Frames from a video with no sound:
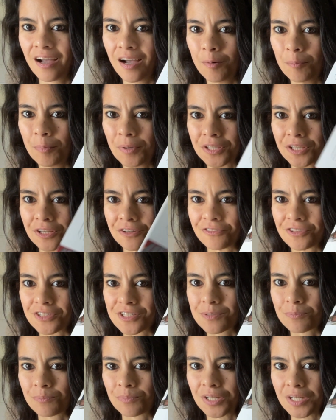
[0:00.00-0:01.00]
but they're for
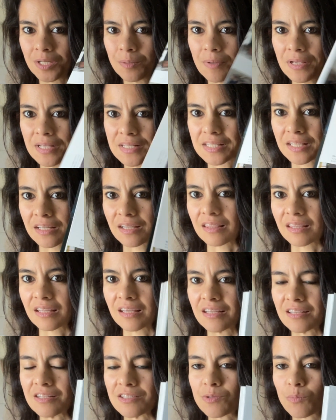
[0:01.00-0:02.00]
some pretty basic
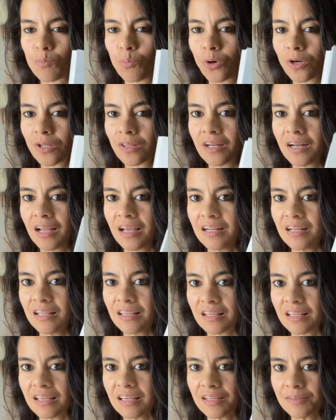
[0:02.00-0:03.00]
things. More than
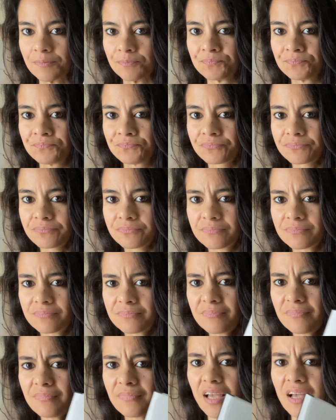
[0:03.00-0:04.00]
anything,
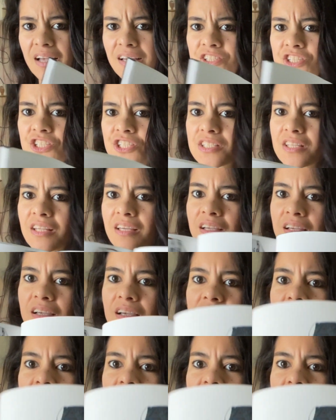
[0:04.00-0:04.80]
I just think